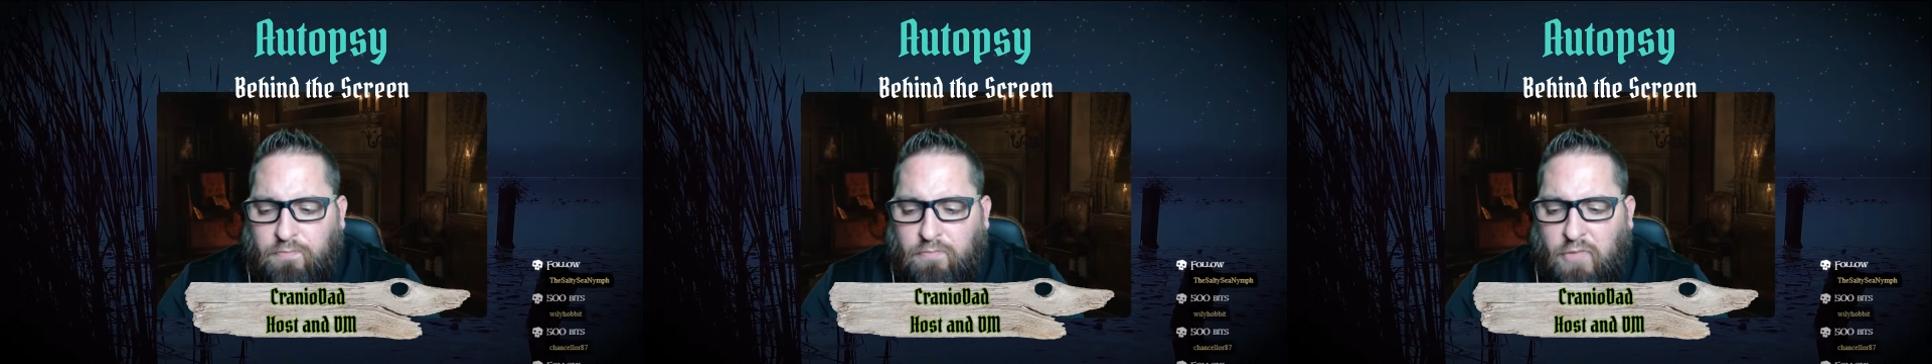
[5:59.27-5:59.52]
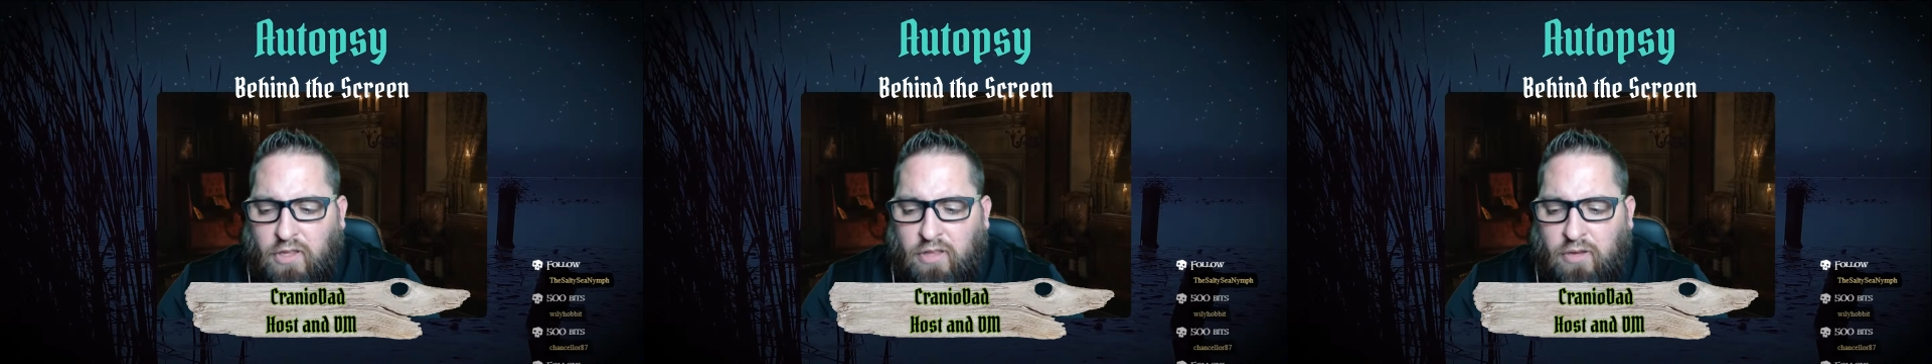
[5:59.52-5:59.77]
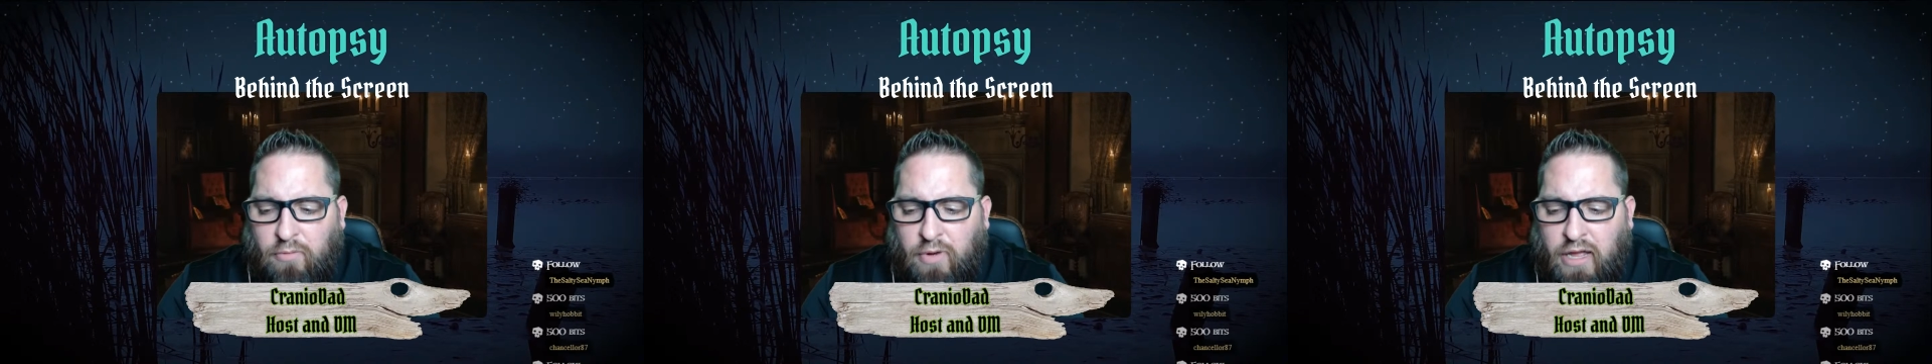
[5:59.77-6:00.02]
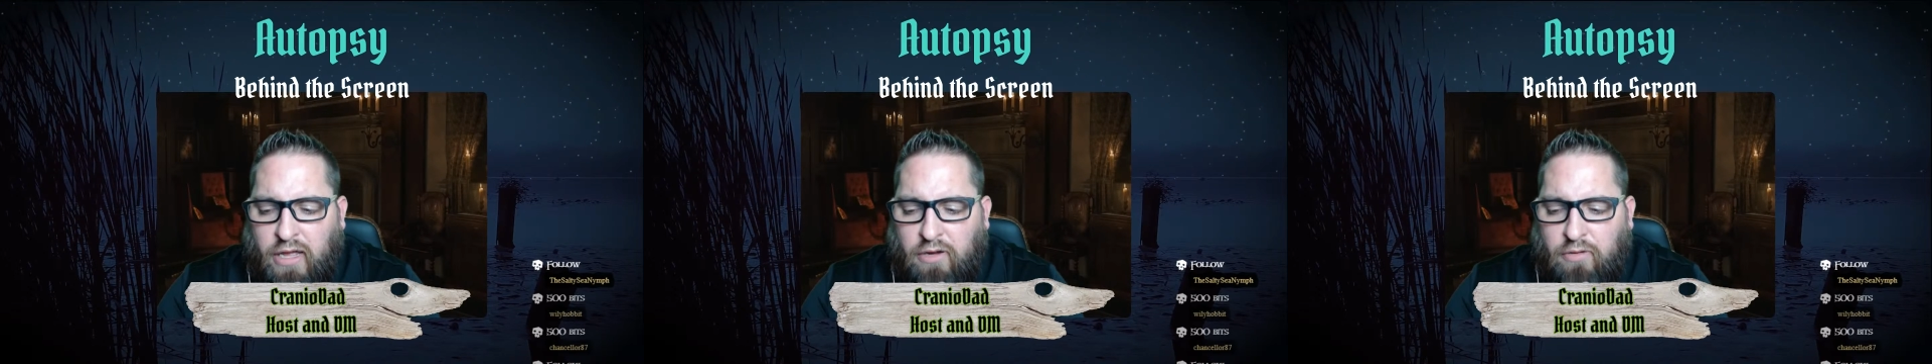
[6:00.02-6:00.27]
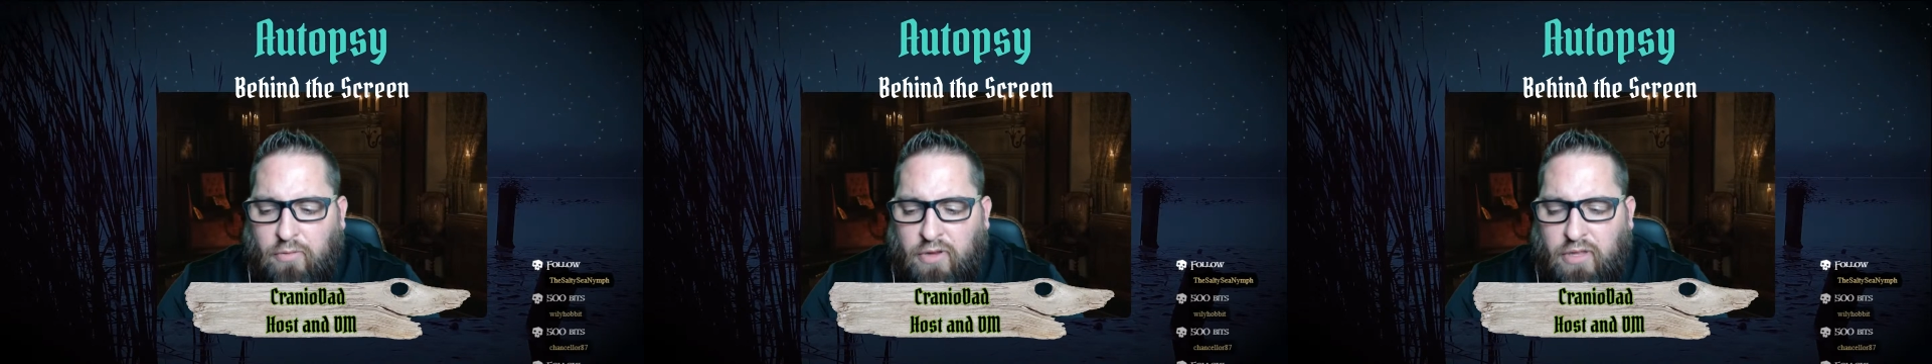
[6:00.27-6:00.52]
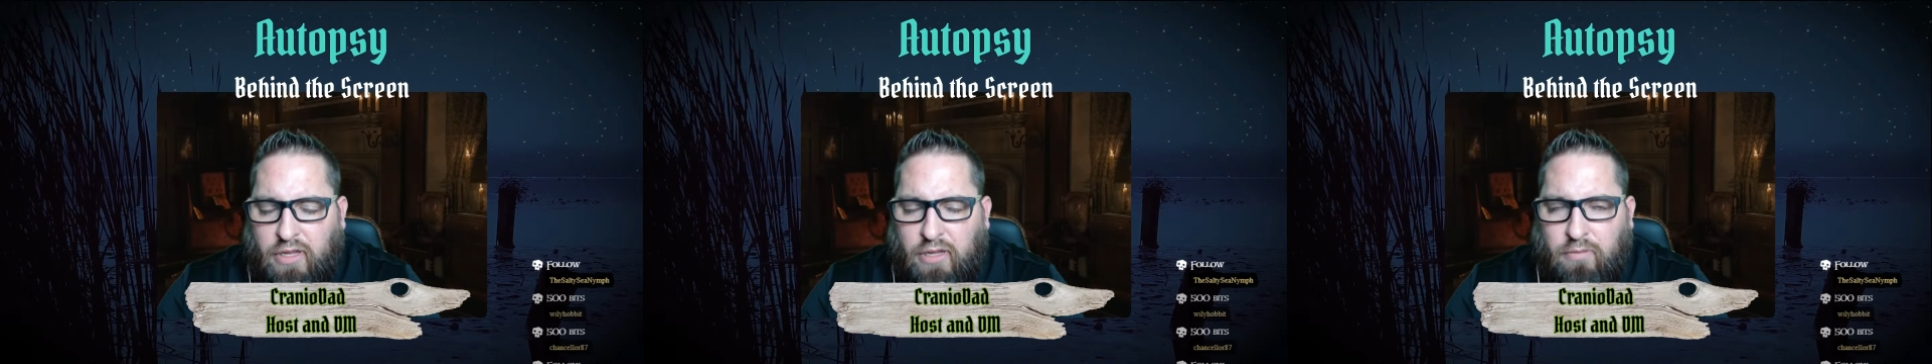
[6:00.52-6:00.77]
Then we had one of
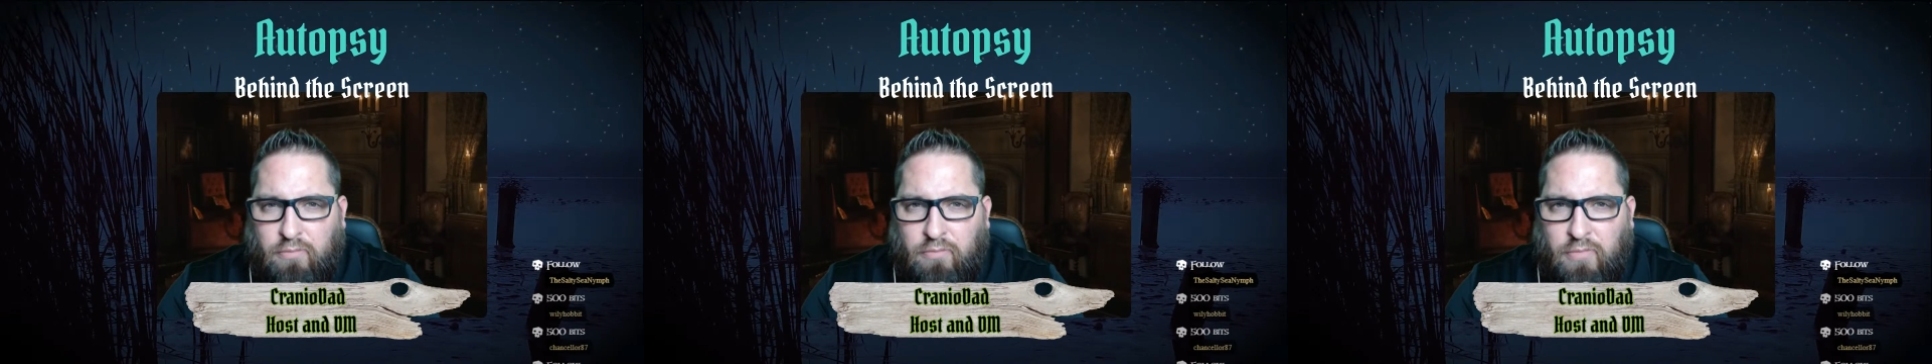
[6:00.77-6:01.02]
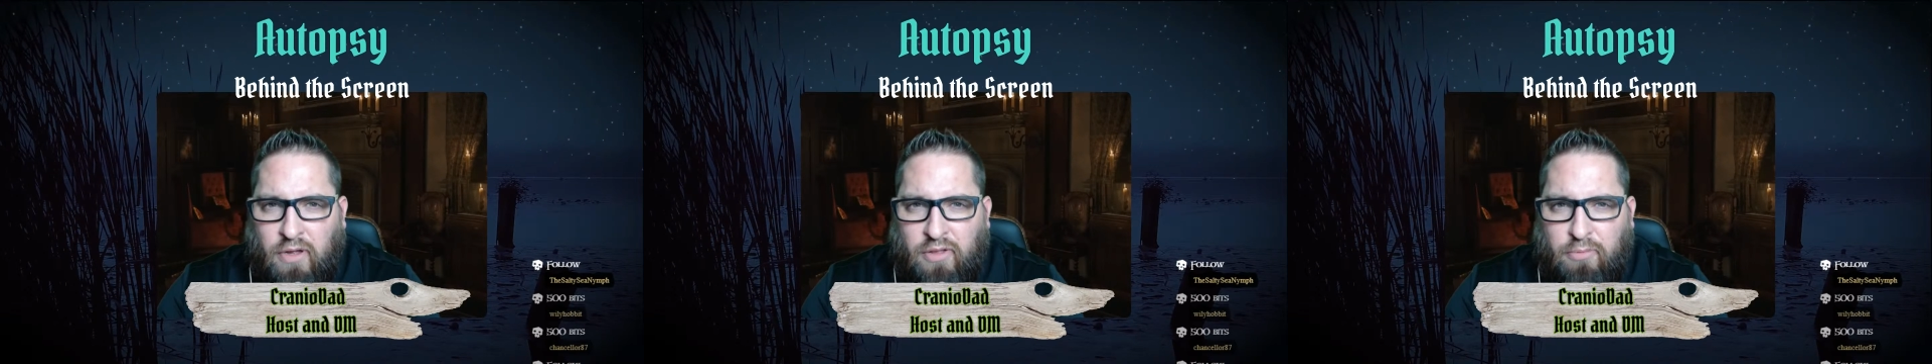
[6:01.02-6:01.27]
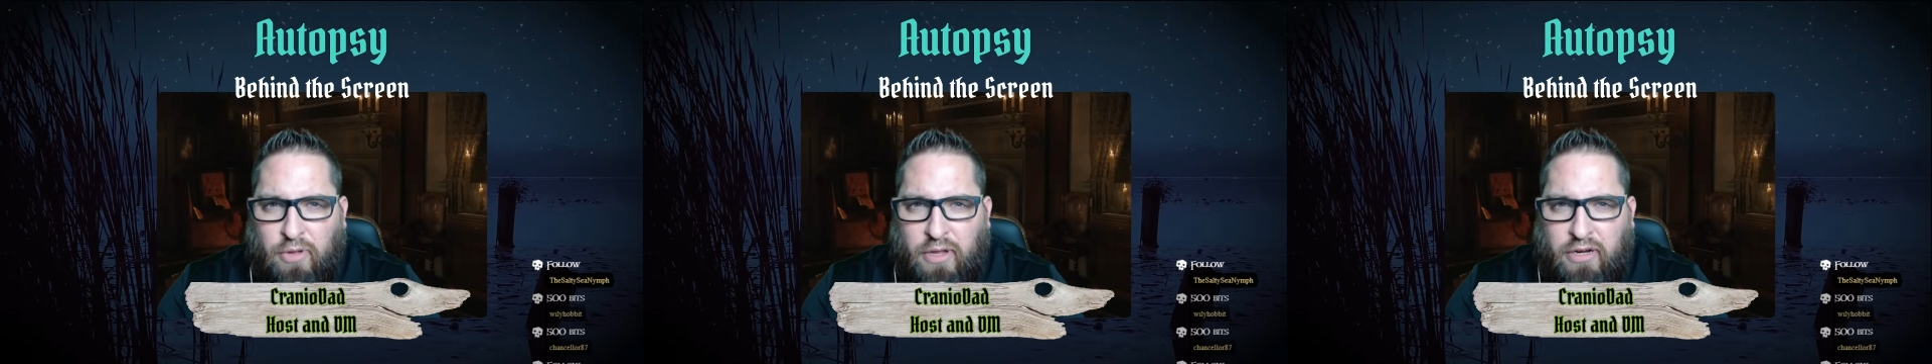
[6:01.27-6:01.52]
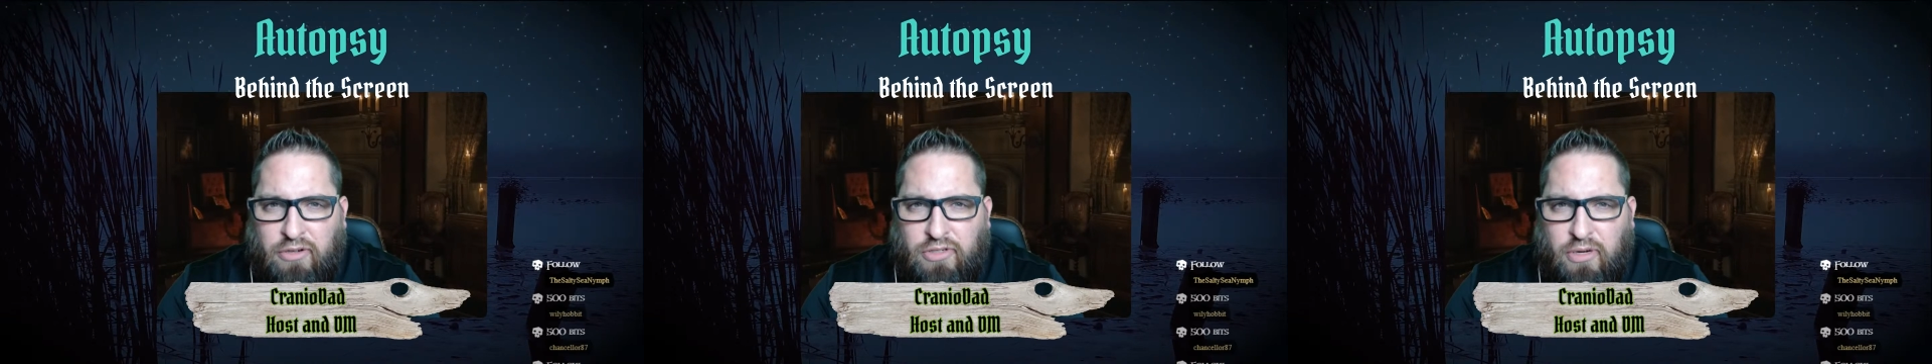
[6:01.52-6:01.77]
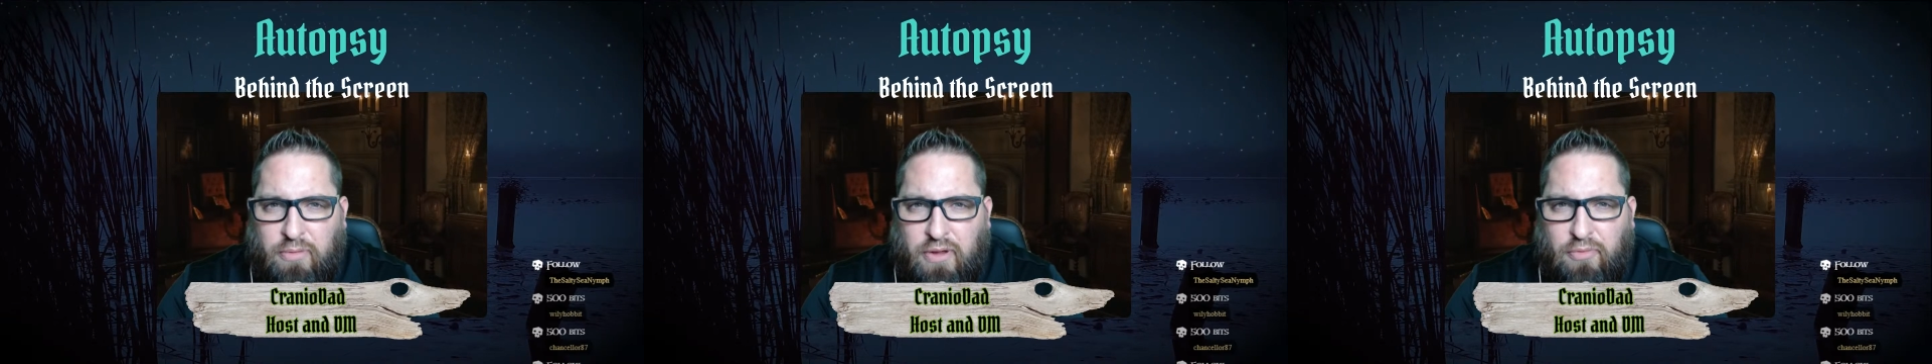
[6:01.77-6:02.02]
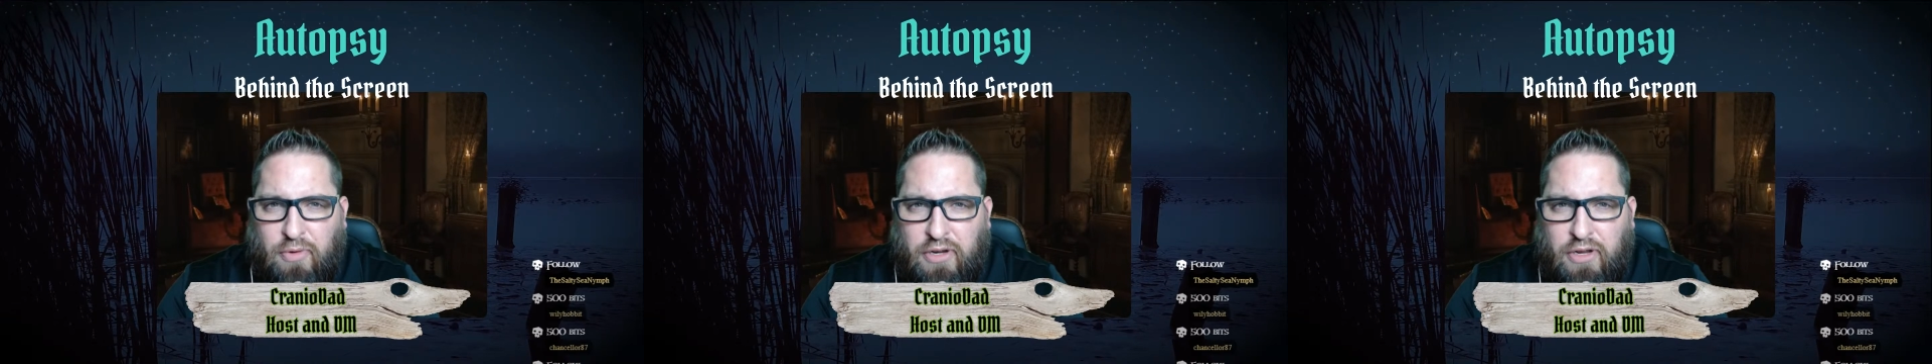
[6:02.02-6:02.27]
the other players jump out
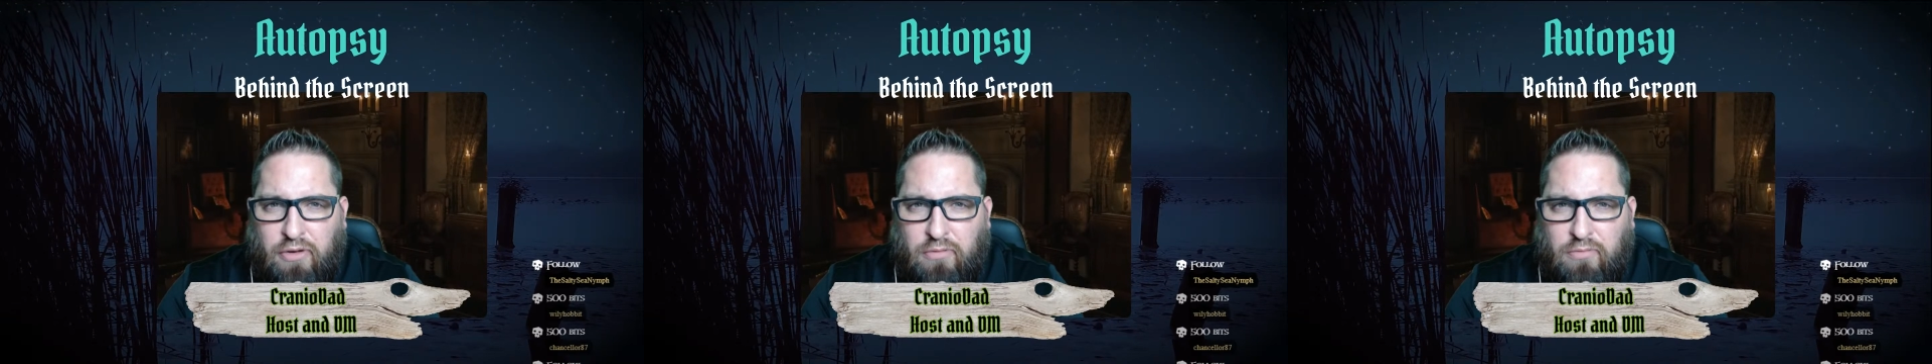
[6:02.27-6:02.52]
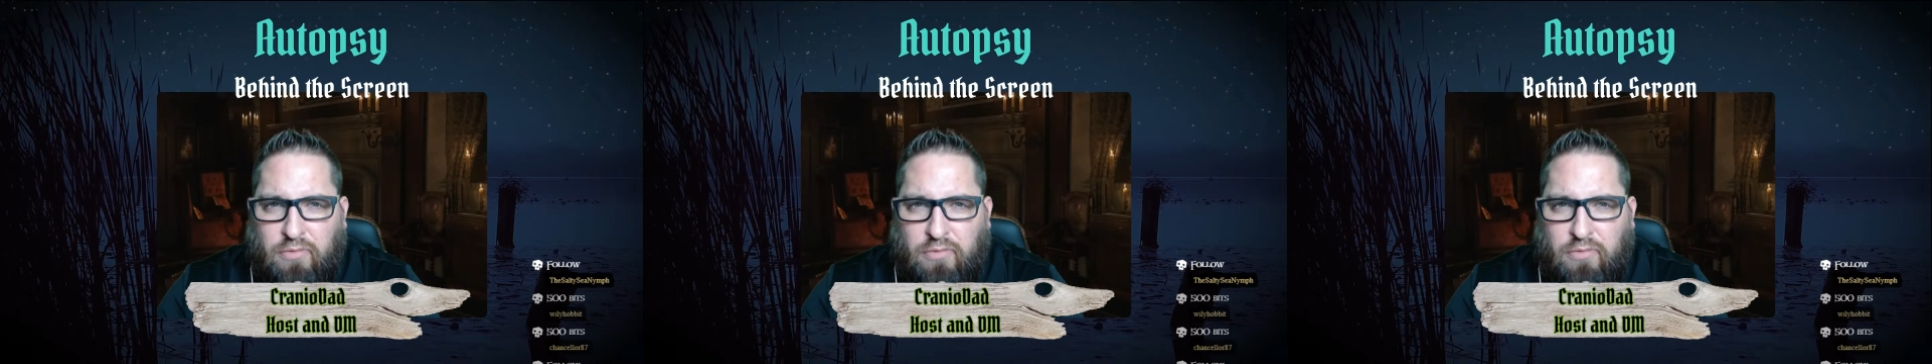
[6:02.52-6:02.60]
the window to